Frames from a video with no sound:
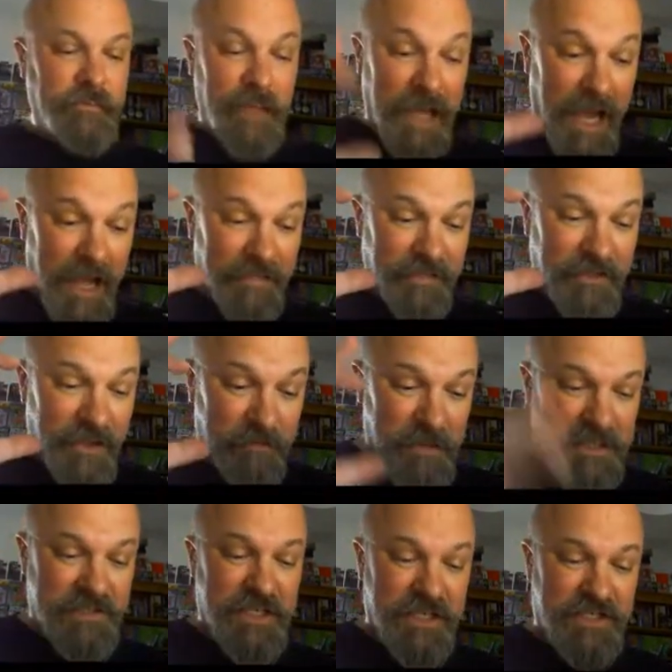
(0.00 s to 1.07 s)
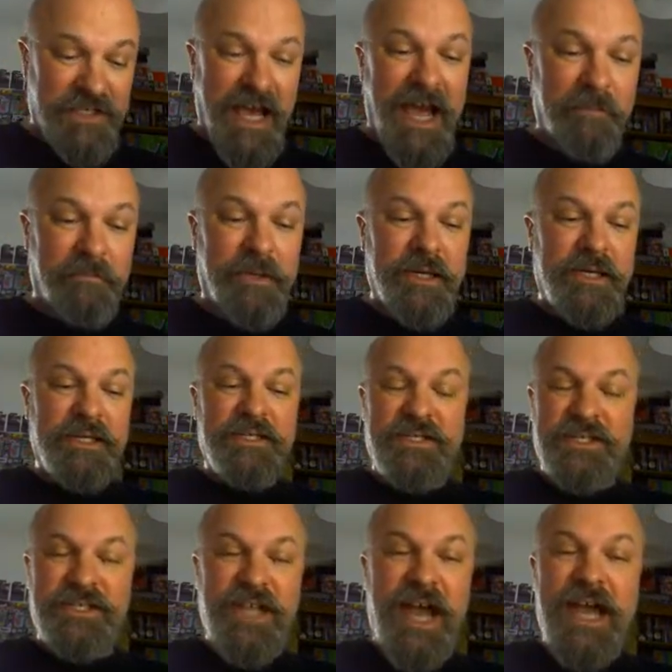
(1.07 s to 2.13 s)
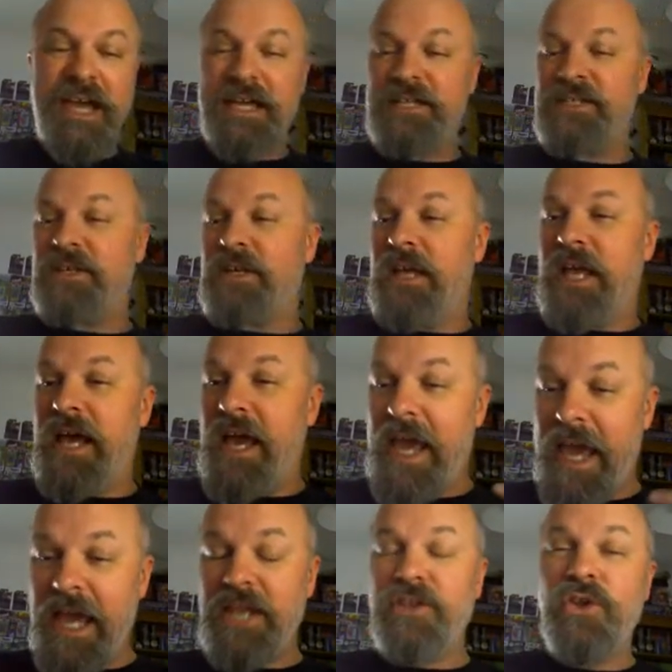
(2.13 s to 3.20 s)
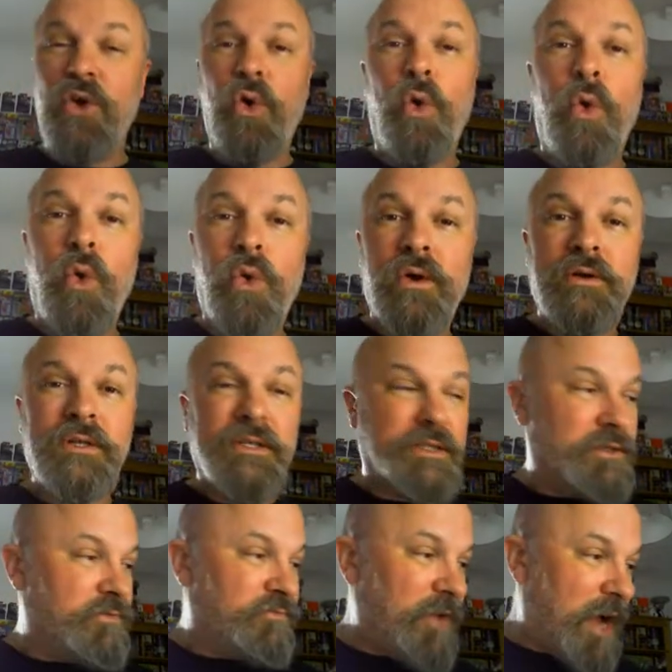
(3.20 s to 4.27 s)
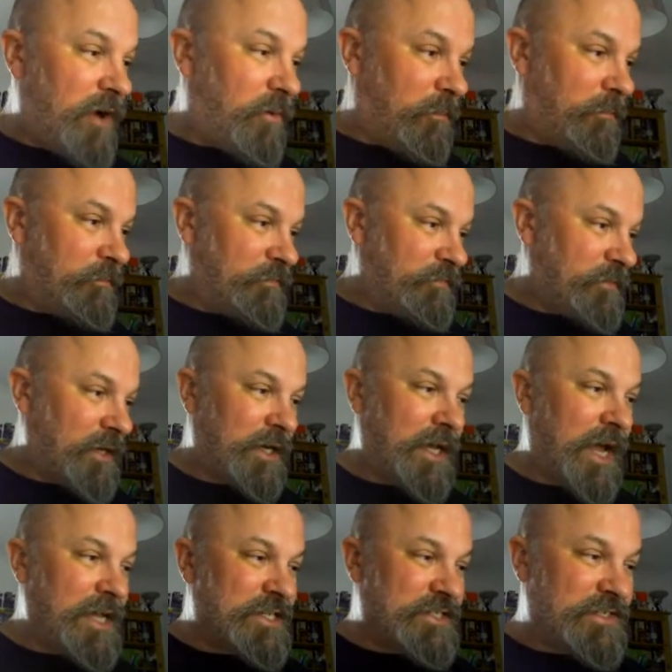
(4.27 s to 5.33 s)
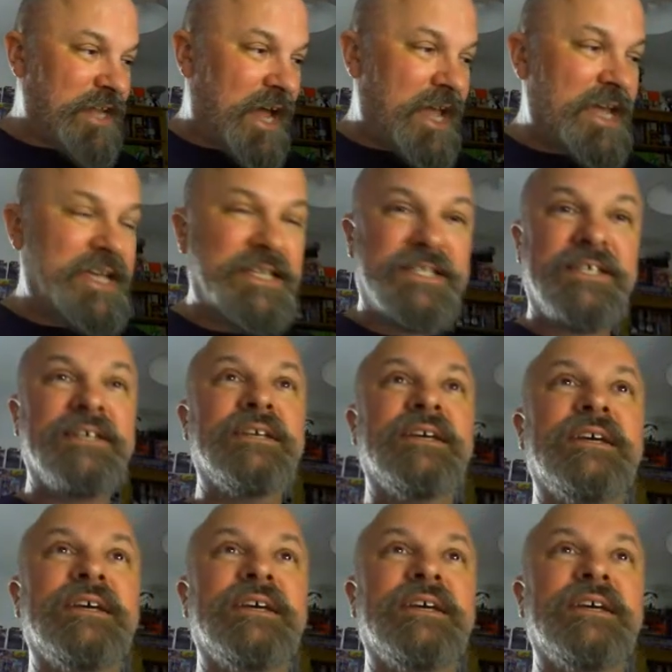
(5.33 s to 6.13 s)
And the Mystics camp stays in your realm. Okay, it stays.